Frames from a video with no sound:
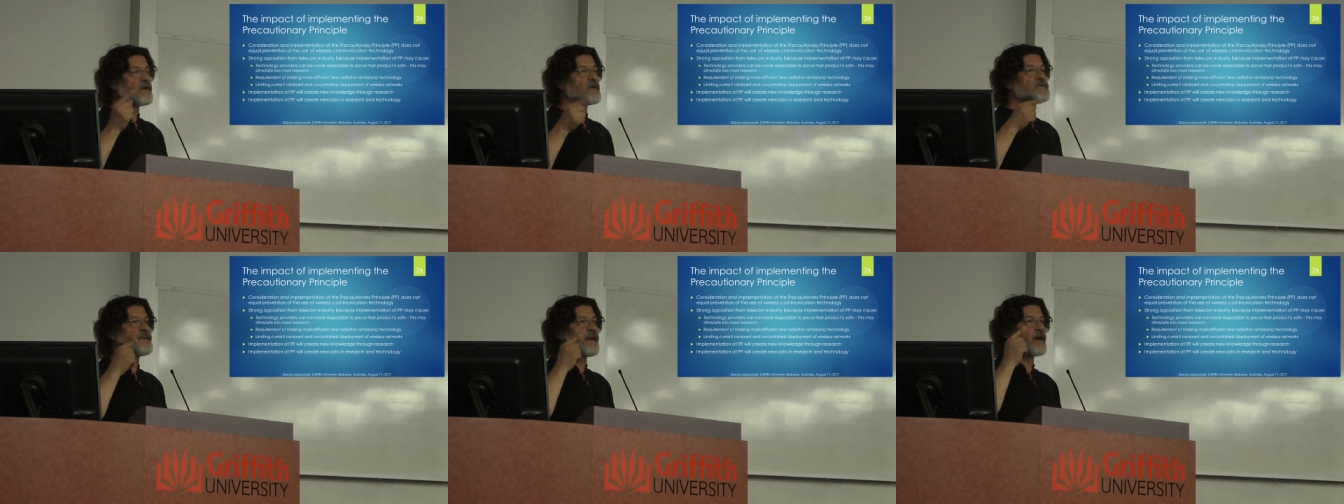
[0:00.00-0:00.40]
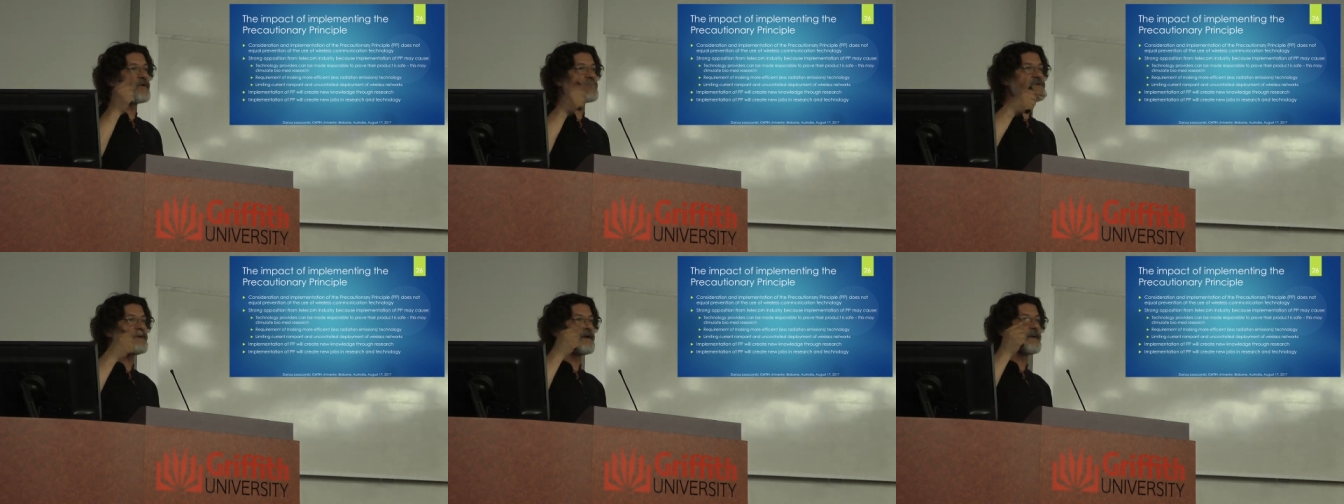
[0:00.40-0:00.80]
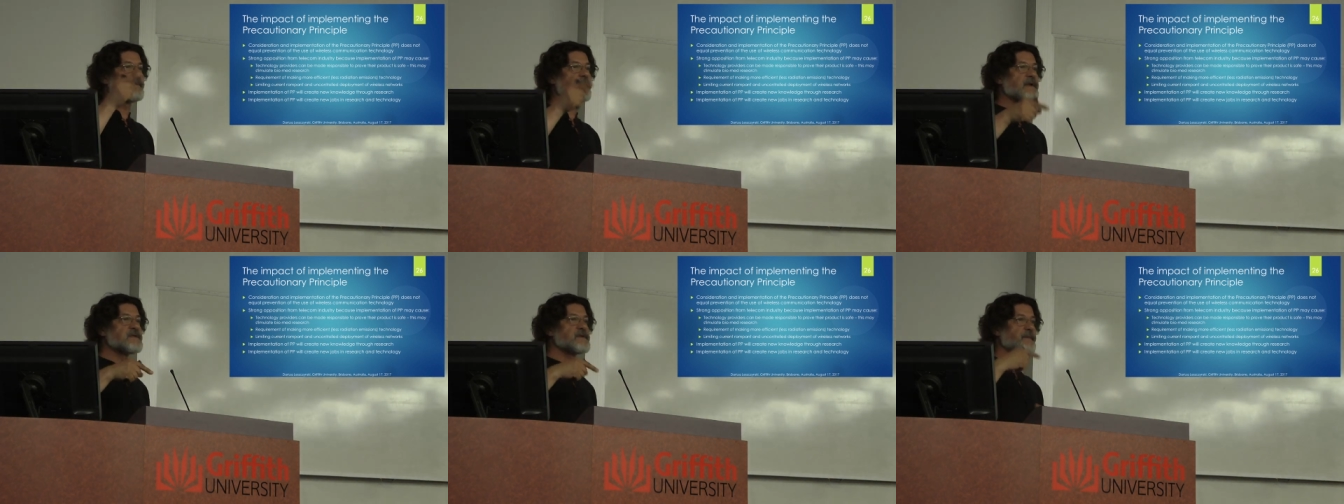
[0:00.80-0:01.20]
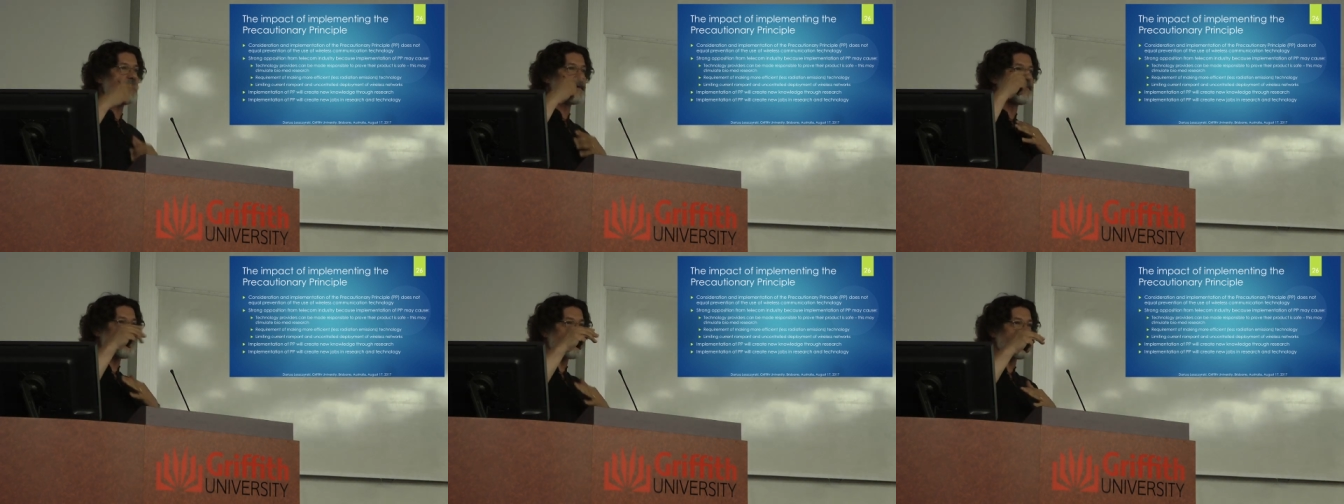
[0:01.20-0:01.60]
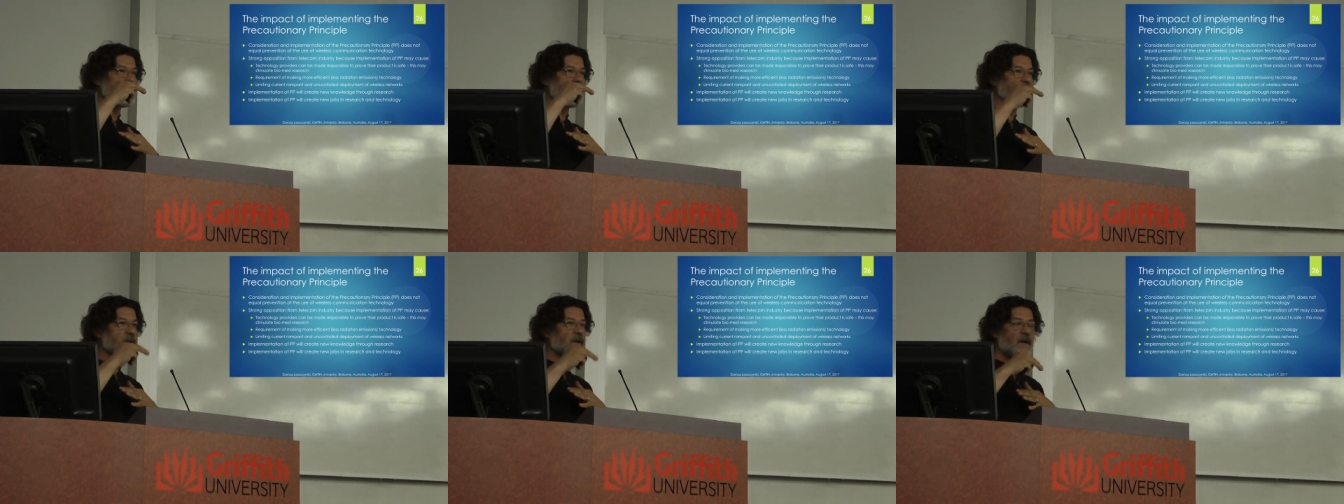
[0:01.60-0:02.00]
because precautionary principle
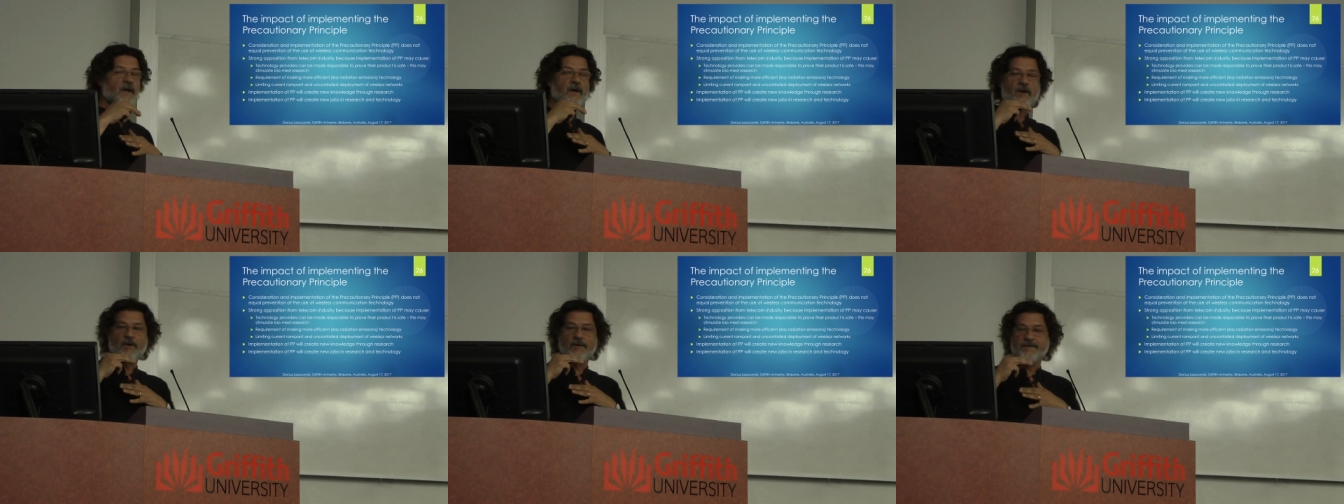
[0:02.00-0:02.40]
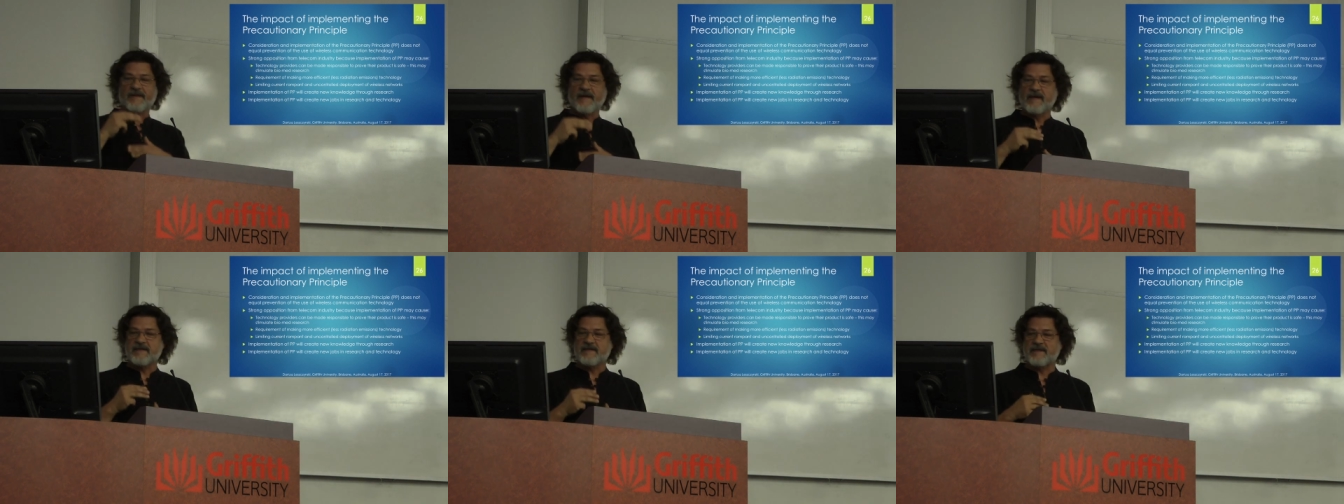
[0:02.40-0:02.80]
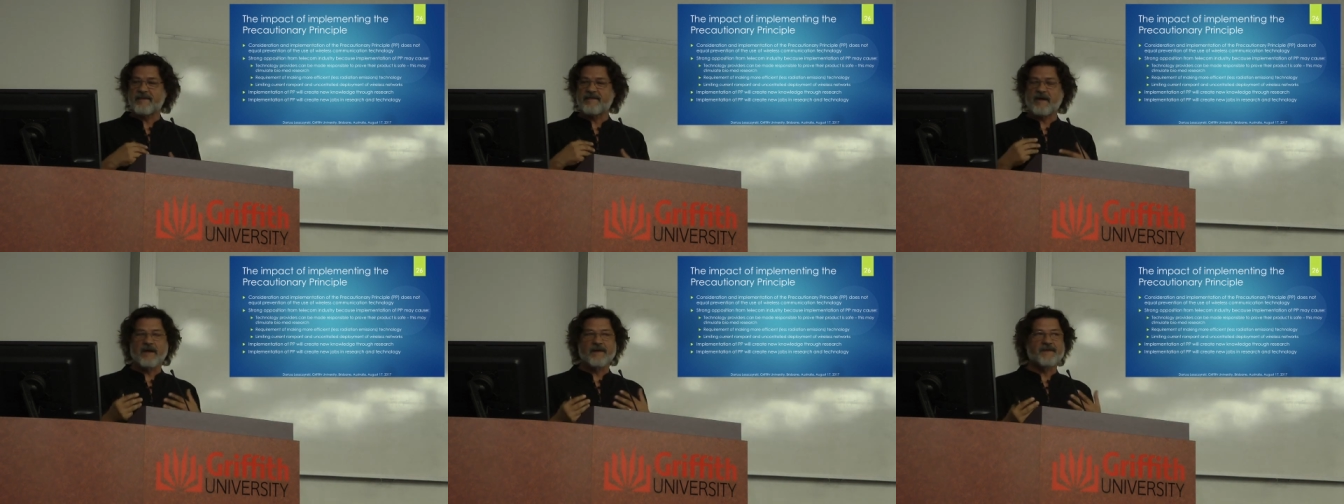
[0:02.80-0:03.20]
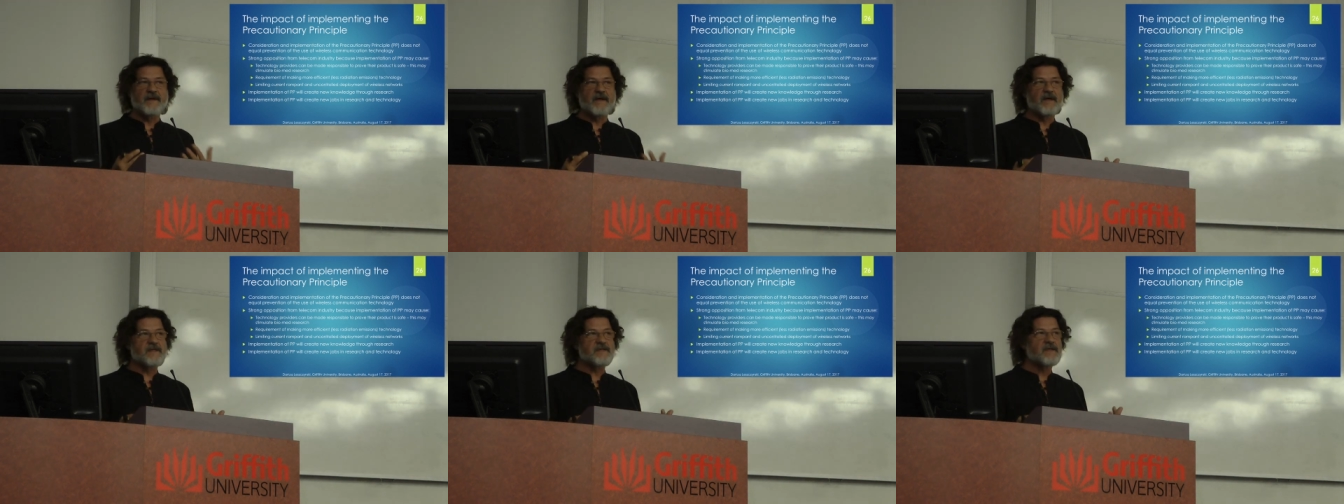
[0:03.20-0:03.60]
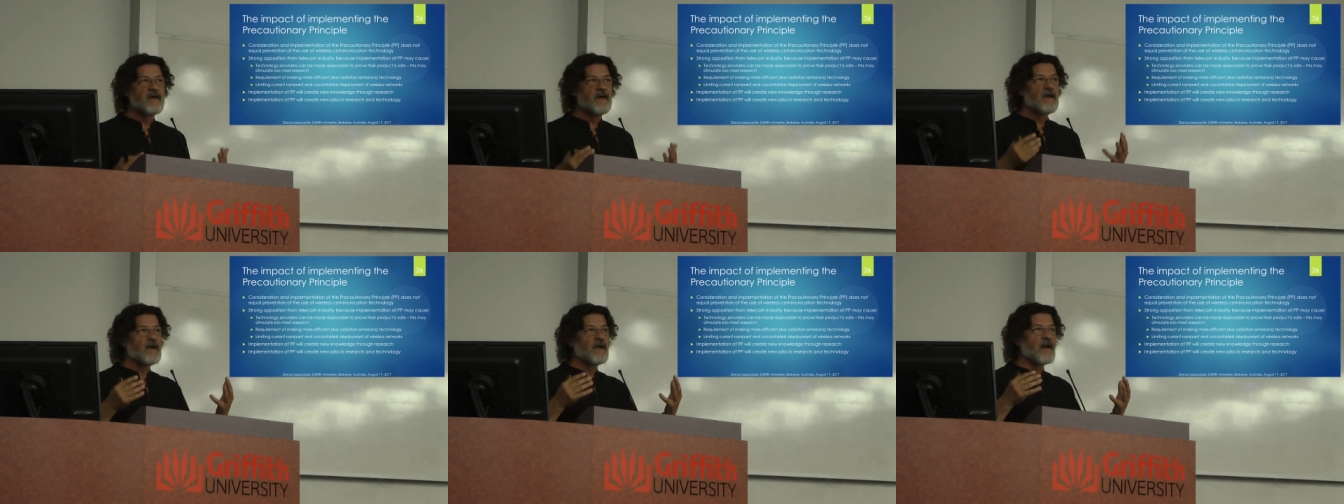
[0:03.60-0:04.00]
document contains several
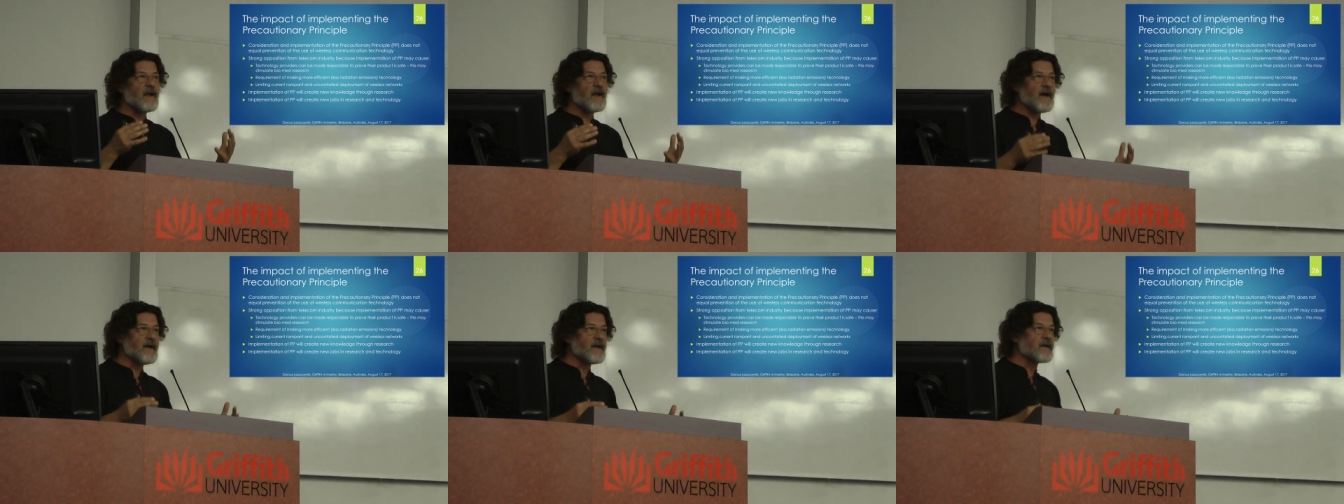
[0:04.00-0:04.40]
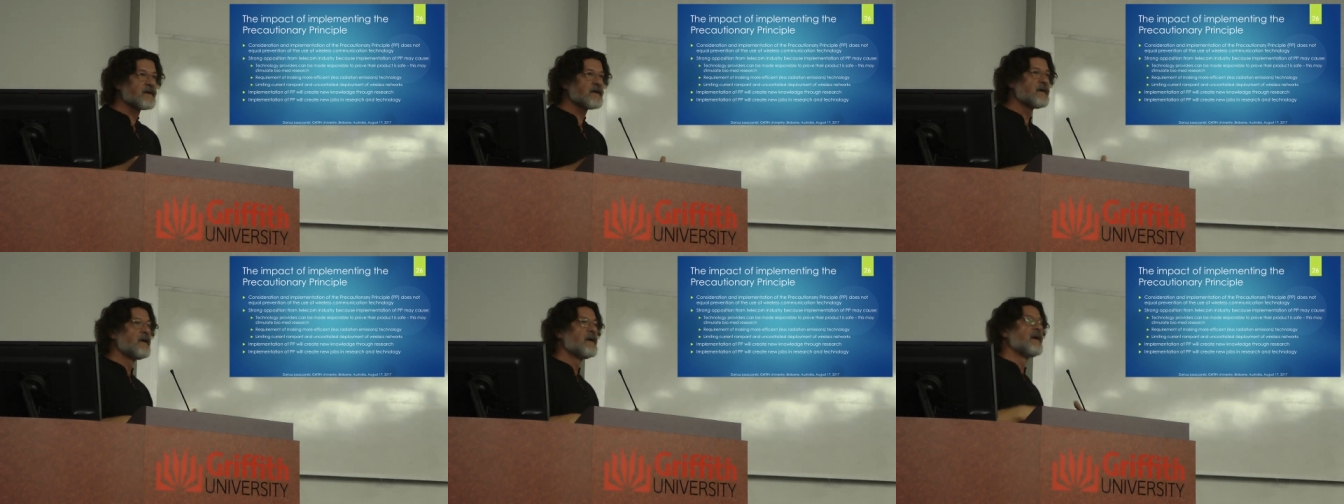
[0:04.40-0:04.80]
things like